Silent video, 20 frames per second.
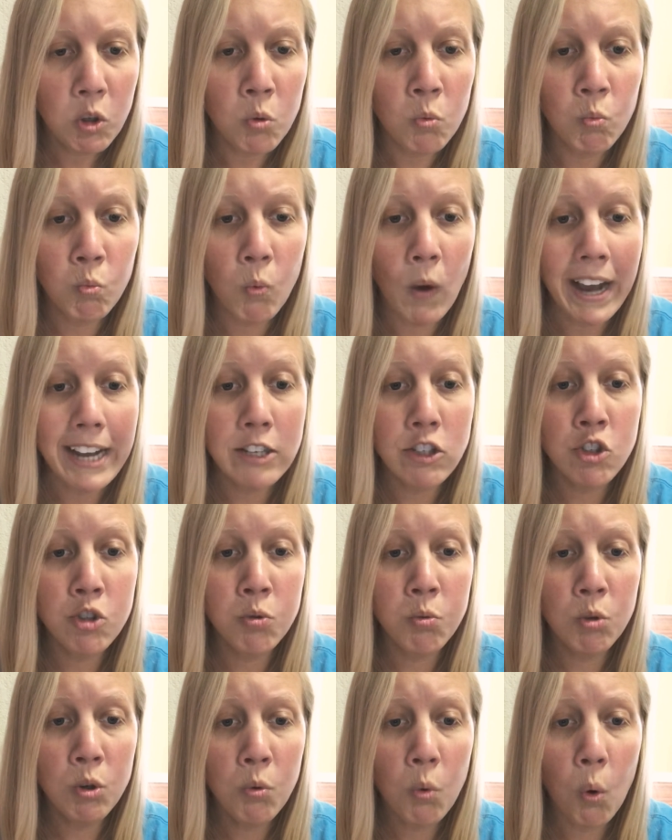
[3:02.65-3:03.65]
write
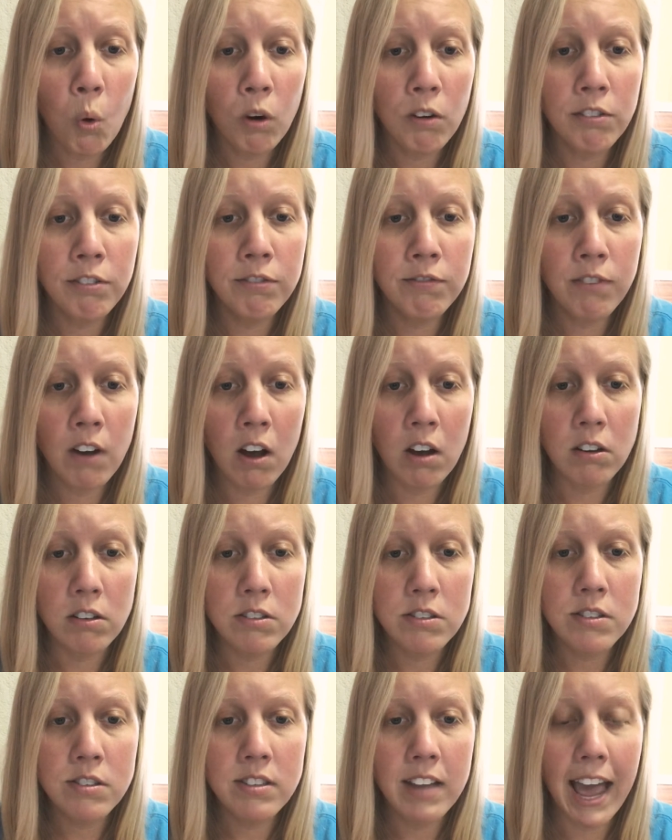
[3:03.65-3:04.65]
true or
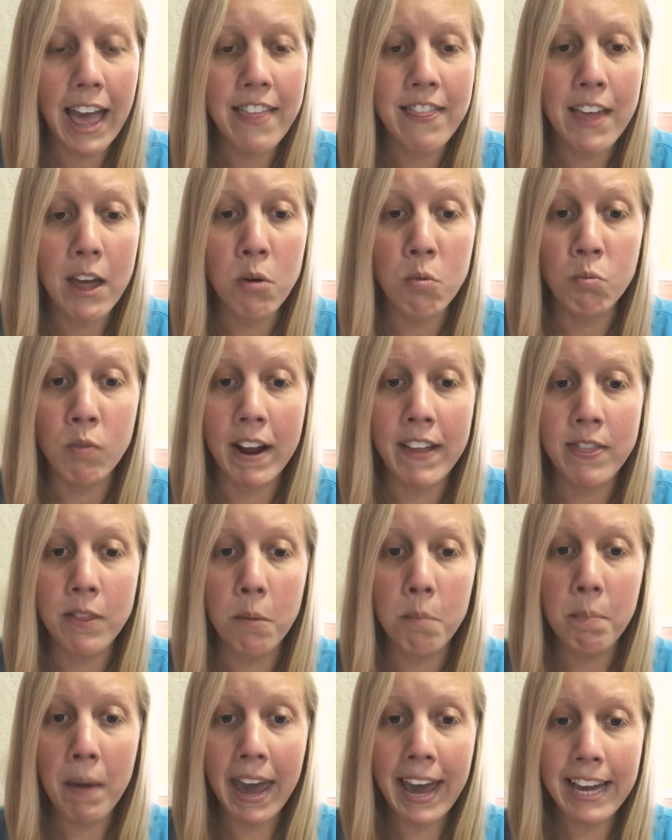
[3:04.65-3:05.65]
false, and then write the
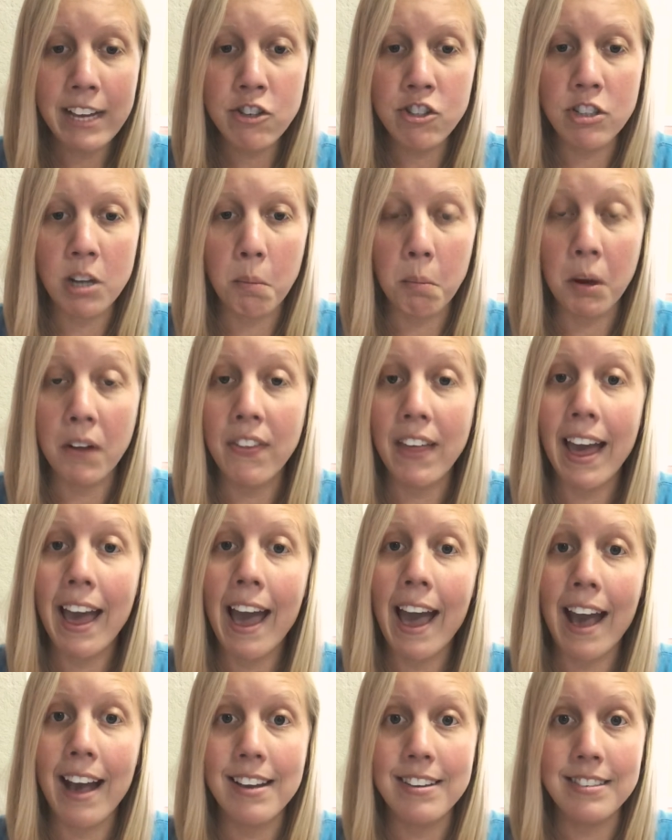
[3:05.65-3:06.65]
page number that
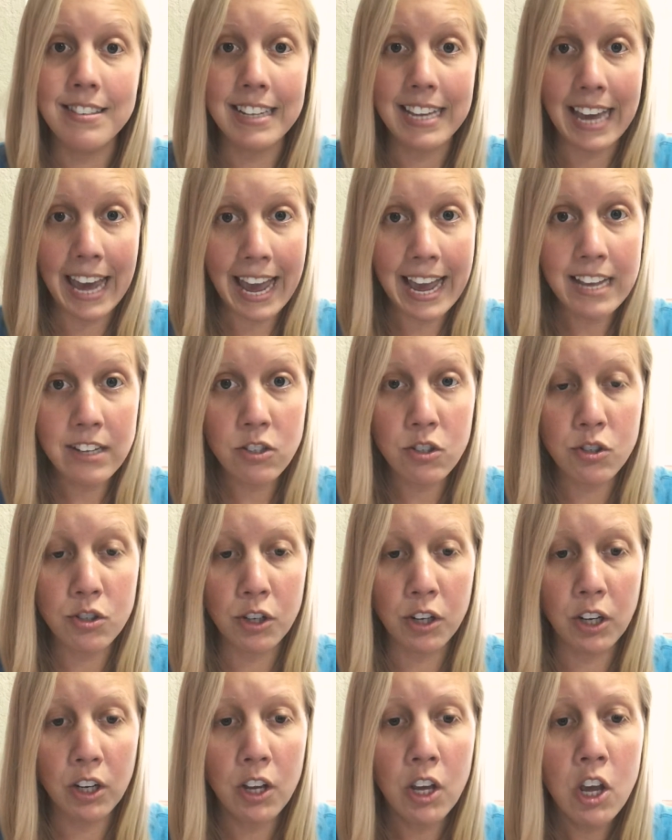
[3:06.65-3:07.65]
has the
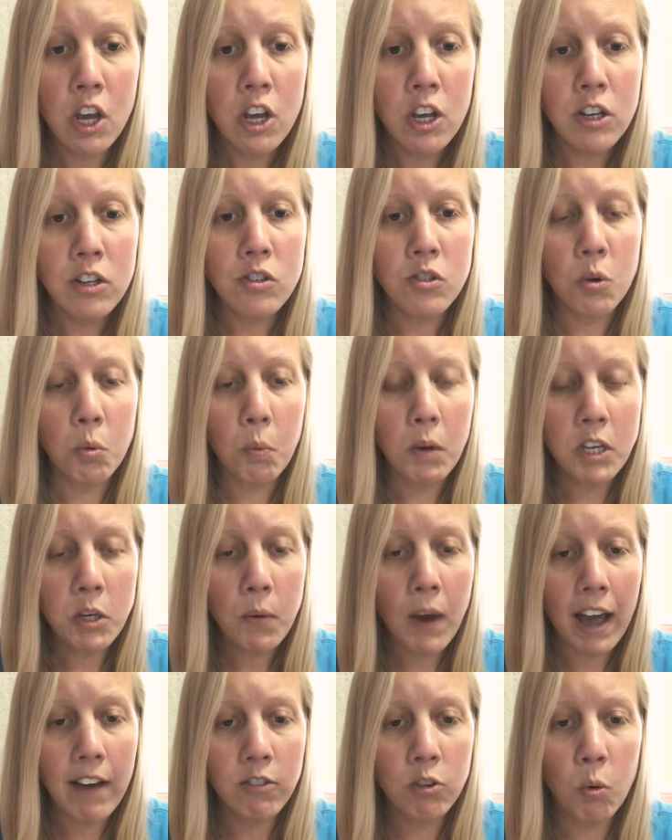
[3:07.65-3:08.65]
answer. So when you
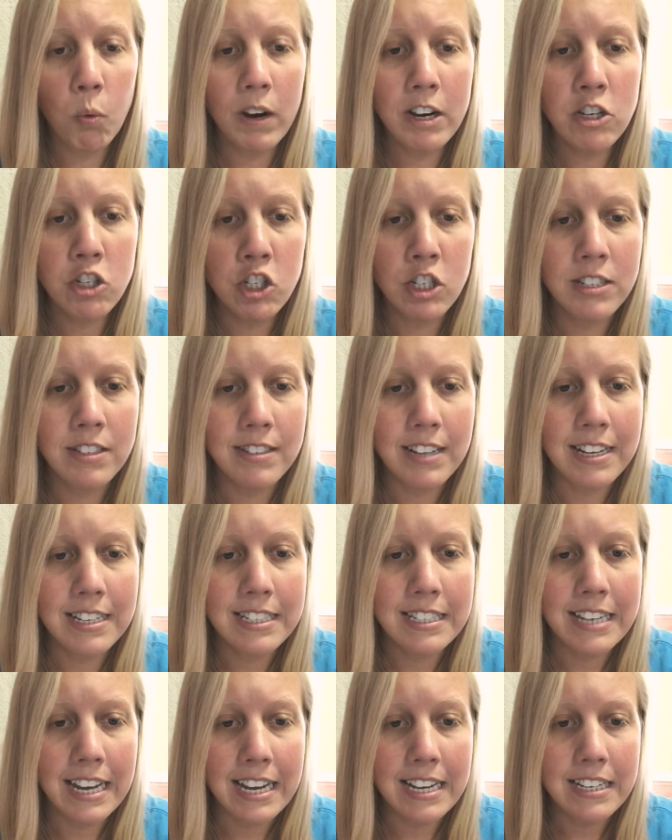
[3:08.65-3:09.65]
have questions that
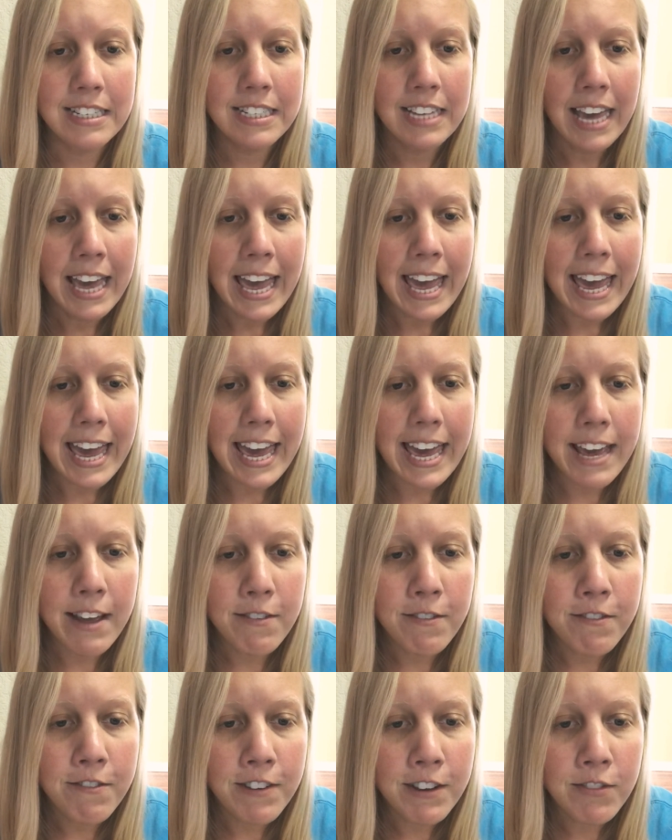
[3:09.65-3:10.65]
says,
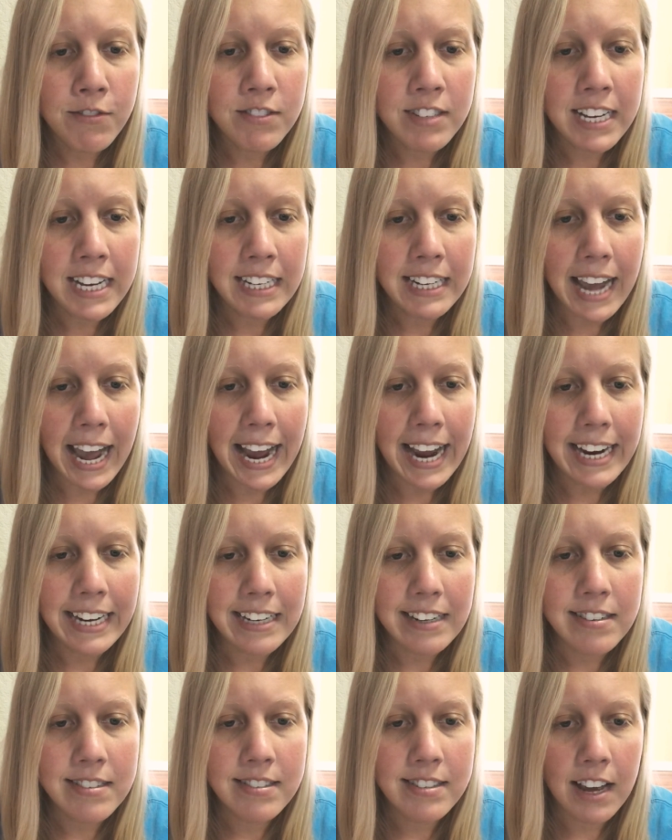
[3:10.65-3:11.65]
in
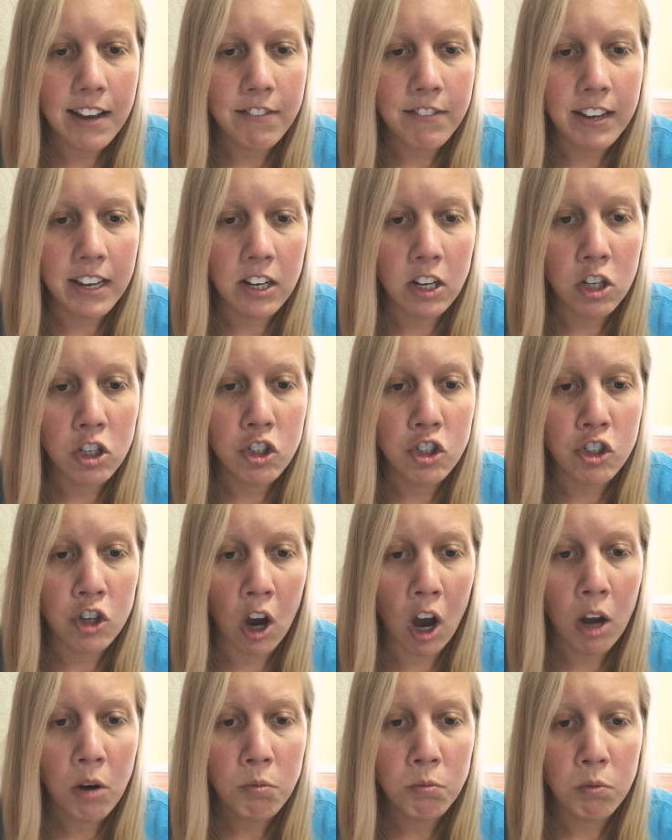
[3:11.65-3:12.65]
1587,
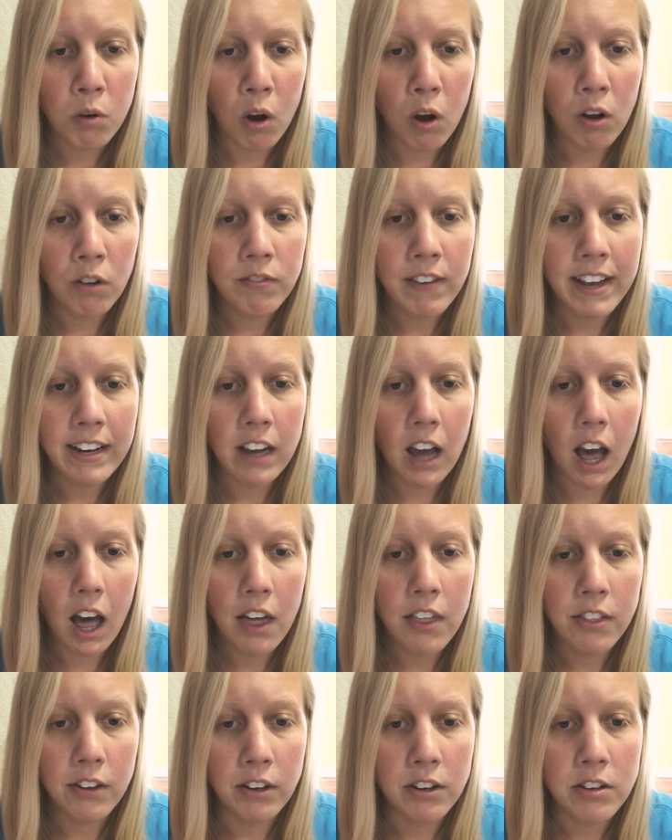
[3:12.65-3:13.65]
John Rolfe and
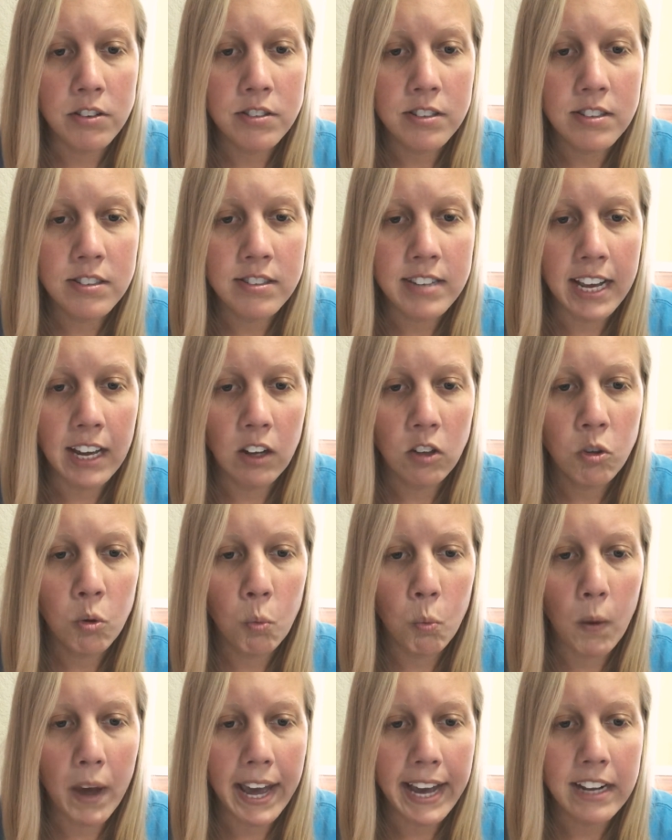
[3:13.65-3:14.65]
others sailed
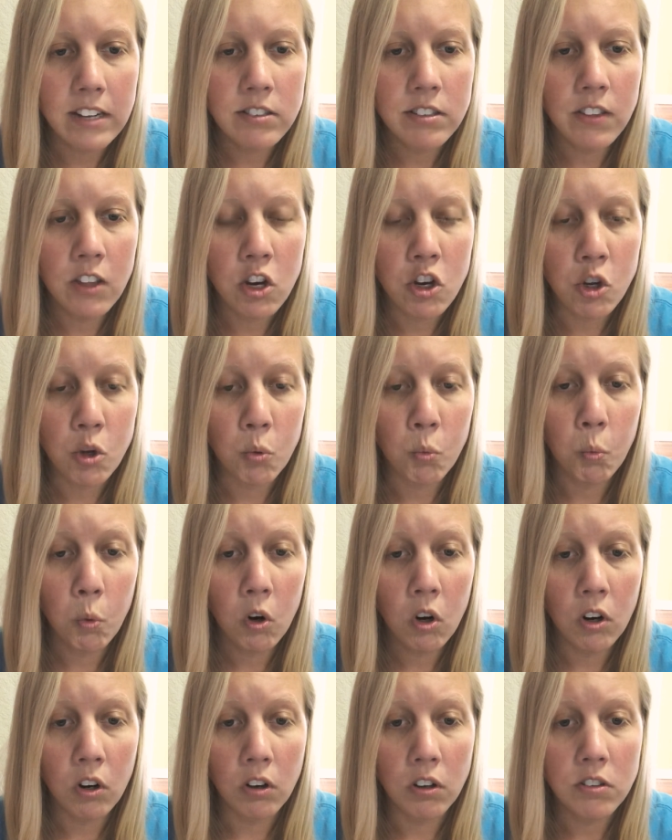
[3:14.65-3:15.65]
away to the New
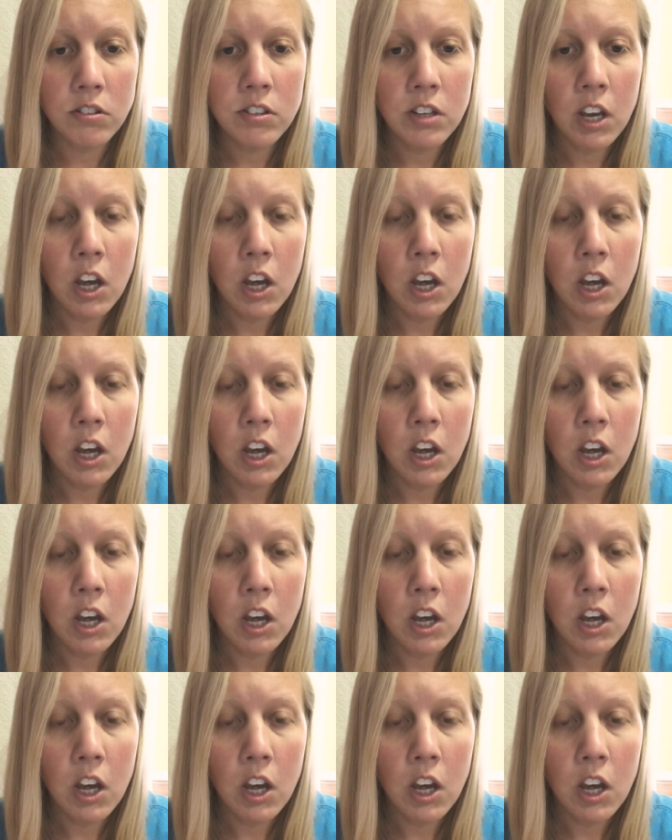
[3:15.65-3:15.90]
World,